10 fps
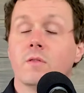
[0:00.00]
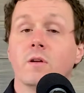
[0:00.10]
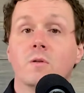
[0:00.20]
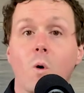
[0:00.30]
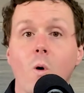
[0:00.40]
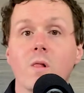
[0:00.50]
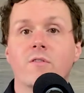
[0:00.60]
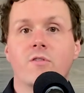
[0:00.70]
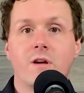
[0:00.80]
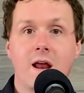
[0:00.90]
goal of
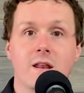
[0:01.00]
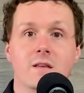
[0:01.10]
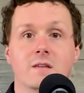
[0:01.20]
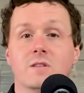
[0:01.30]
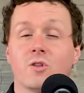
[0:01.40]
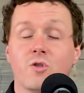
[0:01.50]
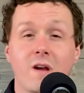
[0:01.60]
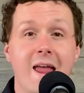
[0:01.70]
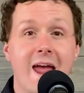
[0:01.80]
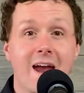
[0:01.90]
creative is to
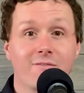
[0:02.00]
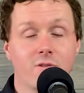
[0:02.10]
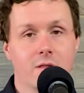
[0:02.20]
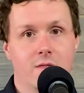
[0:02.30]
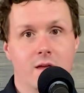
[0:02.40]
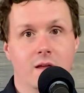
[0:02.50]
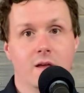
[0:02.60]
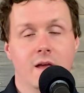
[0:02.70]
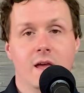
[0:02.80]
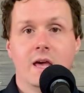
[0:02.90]
create everything
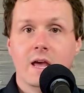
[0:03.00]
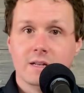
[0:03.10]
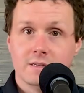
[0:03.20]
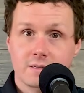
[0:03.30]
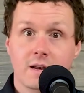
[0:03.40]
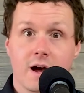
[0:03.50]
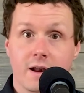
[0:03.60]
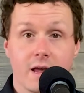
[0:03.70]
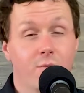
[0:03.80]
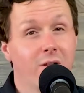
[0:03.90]
and sit on
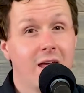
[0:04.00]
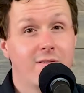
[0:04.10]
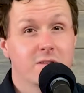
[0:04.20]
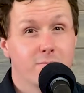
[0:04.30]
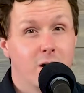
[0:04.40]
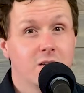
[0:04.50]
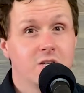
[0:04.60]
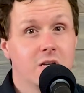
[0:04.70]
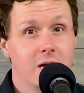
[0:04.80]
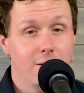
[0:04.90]
it and really have as much
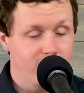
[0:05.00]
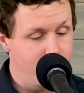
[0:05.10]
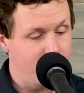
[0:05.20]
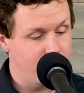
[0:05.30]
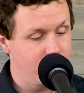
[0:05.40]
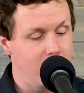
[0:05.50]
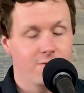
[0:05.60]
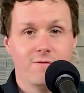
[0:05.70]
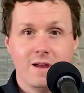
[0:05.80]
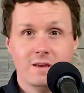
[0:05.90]
time from that
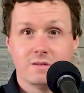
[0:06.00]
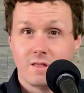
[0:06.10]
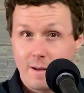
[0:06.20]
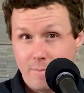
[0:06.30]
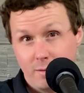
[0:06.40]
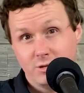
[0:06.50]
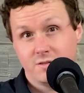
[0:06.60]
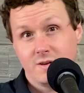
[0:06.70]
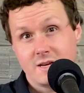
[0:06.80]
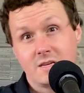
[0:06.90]
creative phase to that publish
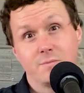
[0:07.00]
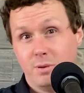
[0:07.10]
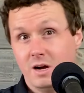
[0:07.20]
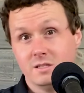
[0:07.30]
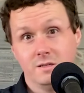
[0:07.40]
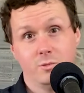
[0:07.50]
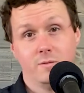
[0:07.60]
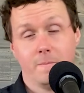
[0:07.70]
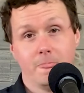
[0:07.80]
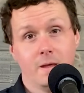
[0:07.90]
phase as
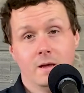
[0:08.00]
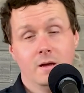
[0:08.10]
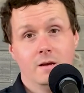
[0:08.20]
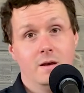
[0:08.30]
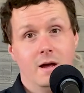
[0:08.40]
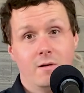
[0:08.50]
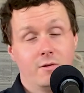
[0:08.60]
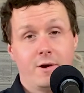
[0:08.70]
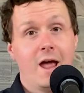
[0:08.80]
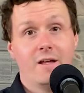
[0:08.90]
possible. Now, the
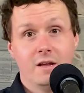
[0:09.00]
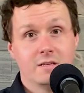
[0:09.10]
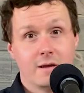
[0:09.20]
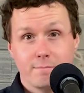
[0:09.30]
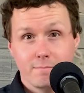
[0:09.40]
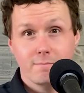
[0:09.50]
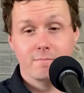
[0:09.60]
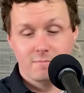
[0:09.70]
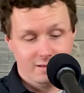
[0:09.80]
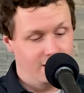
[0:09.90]
reality is that
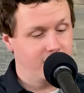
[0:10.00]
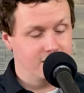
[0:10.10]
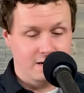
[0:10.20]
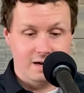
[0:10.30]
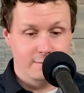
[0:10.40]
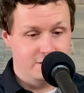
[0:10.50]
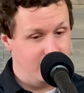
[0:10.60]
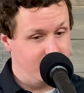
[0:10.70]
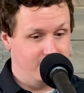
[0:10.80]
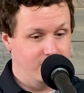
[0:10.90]
a lot of the times
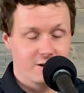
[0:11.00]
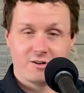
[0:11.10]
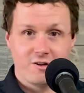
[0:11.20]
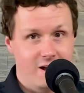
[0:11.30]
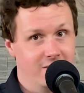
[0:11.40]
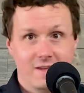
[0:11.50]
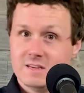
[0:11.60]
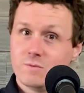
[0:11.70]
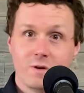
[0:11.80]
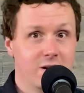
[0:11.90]
that when you're creating things
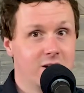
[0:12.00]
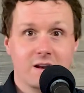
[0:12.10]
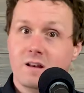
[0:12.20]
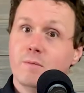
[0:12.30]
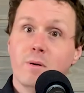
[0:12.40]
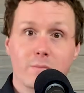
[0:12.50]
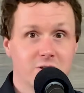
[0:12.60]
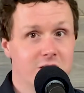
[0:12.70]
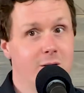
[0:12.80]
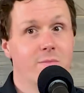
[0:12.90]
and when you're needing to
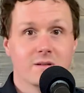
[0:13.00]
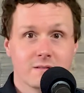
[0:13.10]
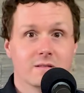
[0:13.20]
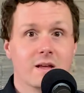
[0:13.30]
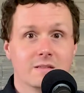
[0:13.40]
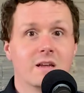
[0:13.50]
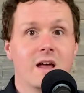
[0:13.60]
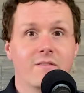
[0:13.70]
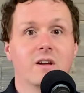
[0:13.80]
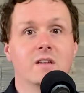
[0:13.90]
publish them, that's kind
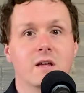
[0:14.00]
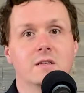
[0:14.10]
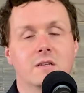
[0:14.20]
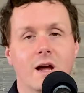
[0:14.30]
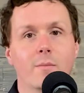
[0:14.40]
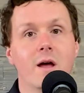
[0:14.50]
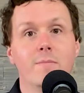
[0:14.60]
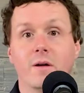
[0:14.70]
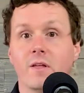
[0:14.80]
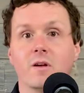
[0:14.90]
of a condensed timeline,
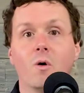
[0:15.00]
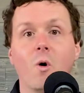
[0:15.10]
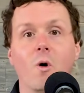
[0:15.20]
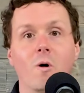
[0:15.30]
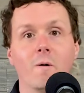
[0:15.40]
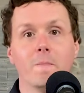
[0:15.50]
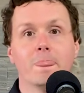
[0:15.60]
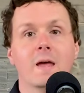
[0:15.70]
but the goal